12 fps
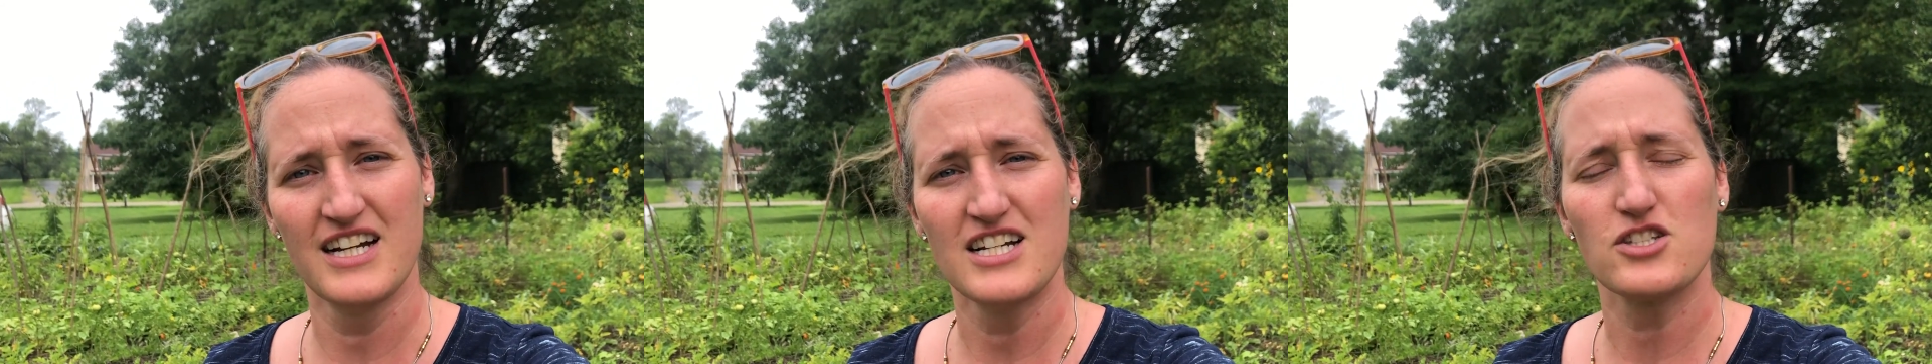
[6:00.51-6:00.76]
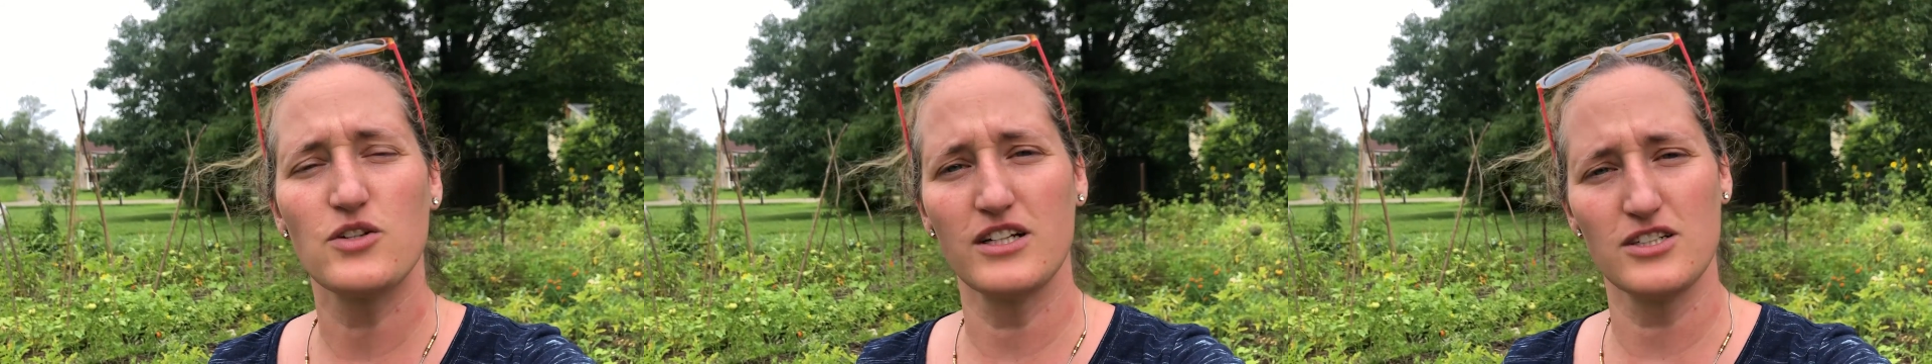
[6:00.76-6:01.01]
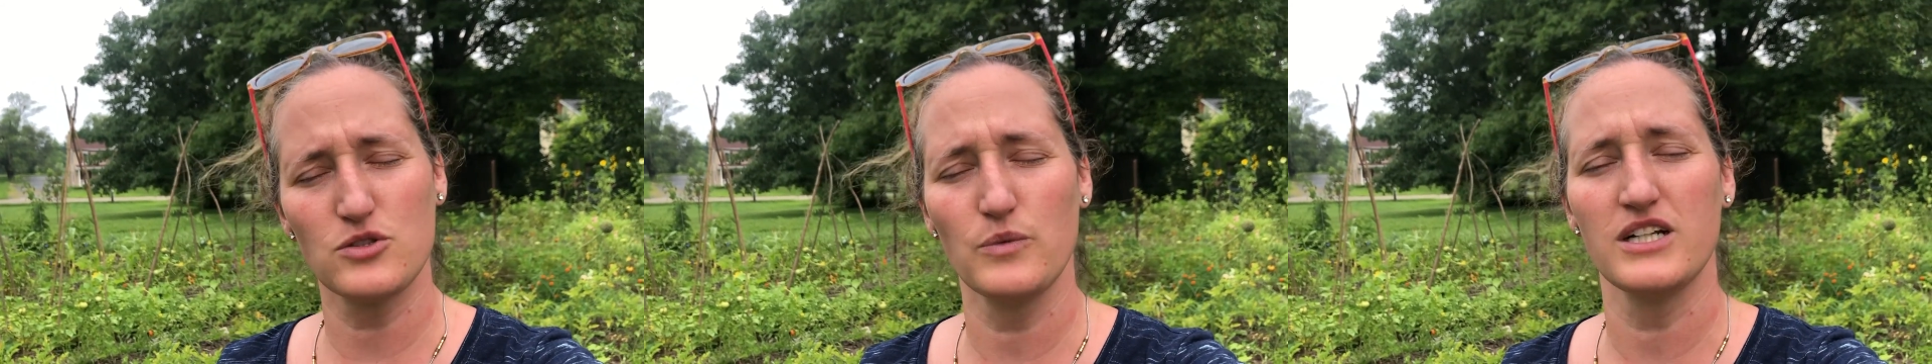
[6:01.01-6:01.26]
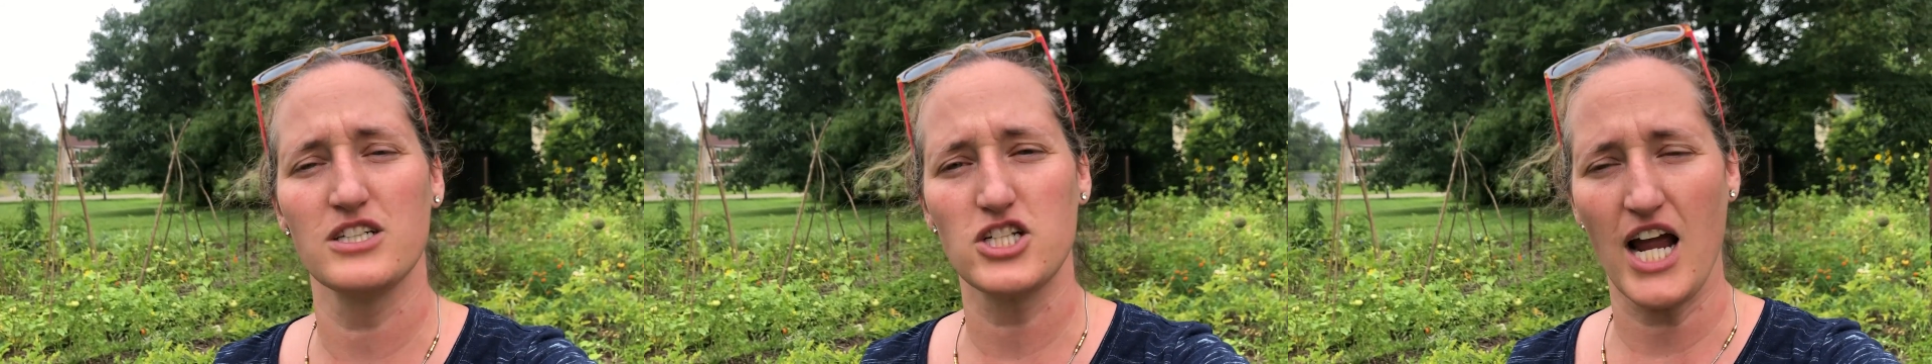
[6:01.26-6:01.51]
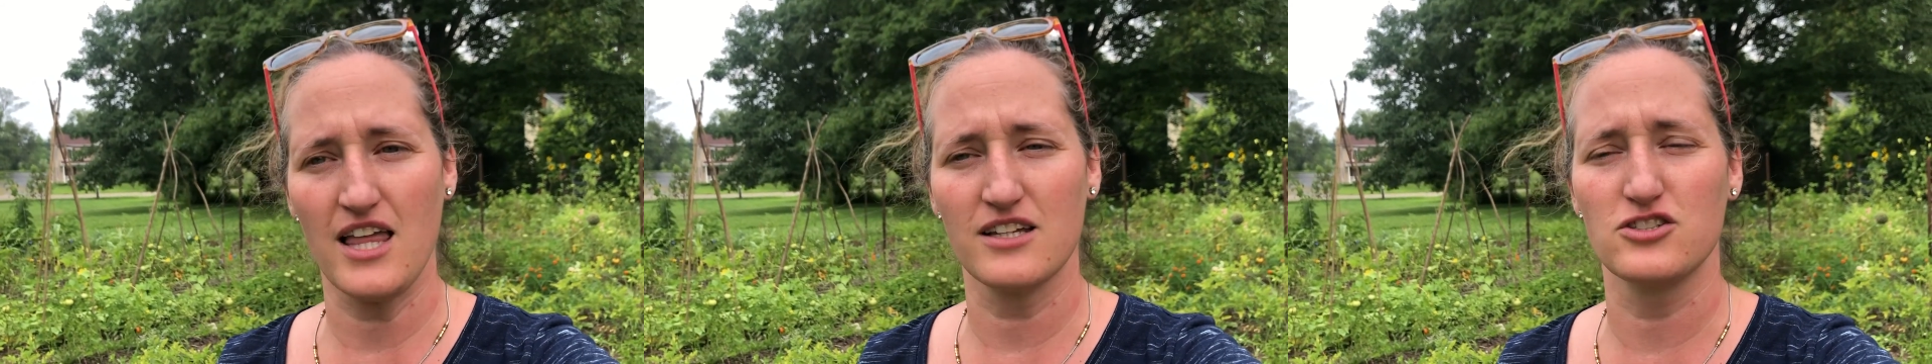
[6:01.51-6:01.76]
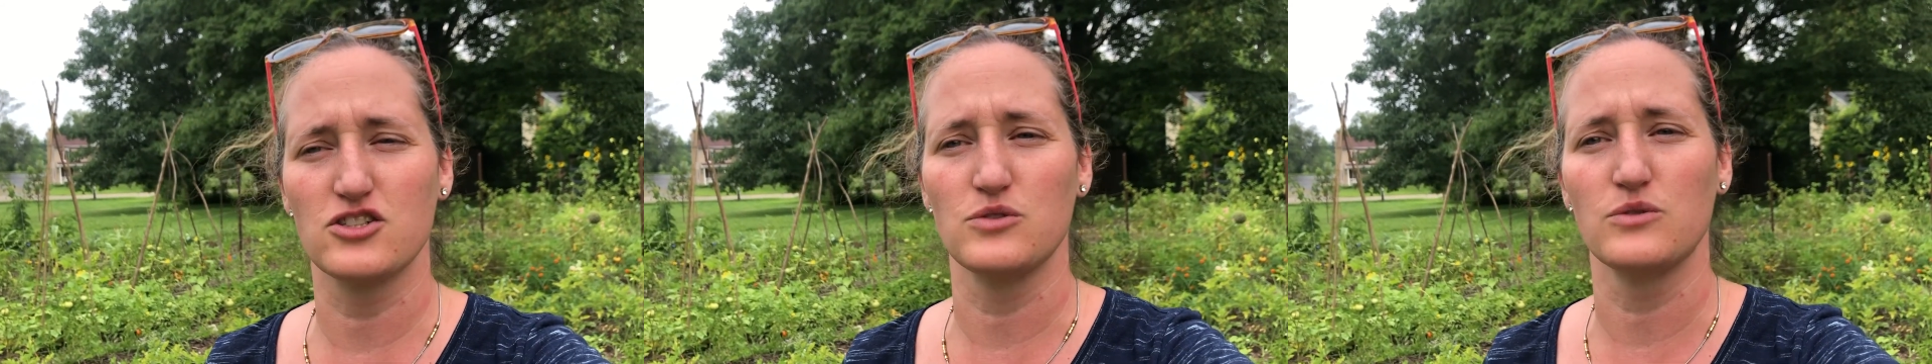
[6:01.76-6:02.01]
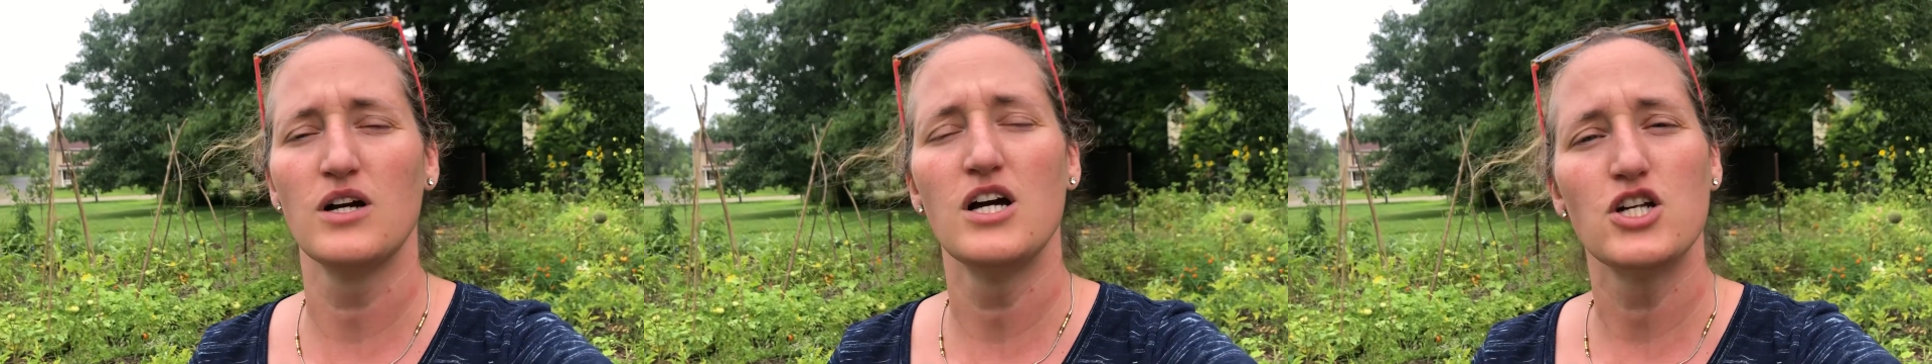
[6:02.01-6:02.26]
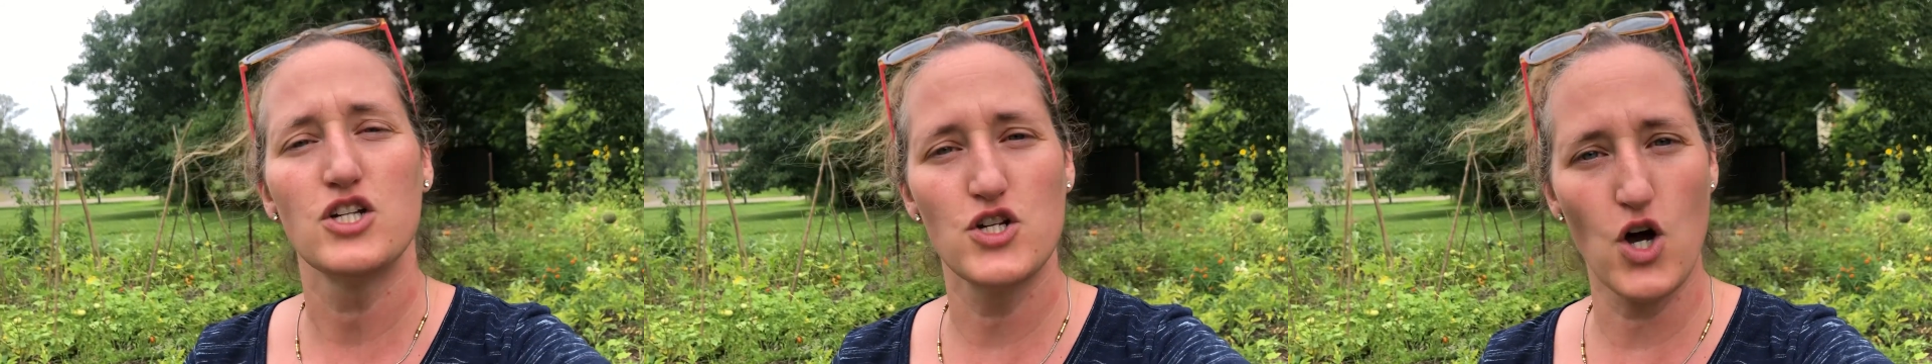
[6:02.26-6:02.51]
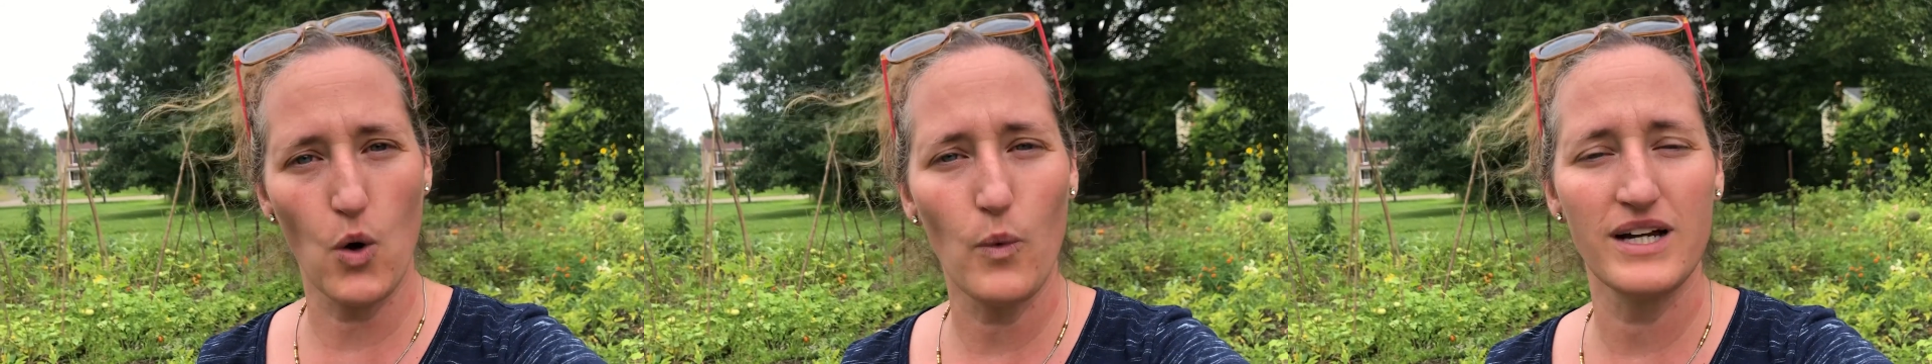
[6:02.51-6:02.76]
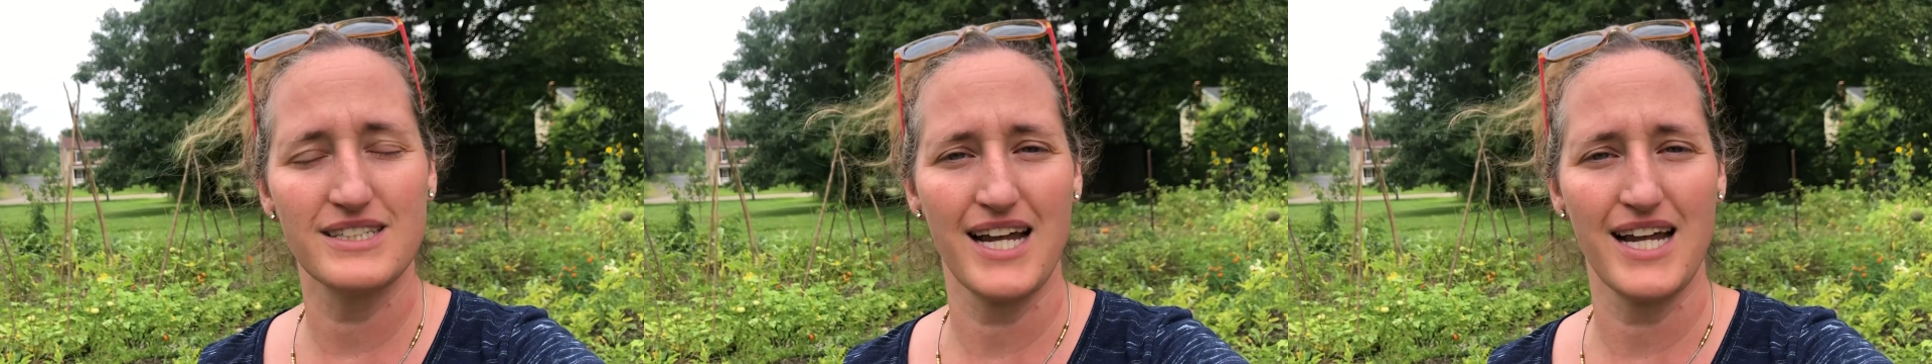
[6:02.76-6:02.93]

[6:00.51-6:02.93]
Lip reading: So I just want to challenge you, know what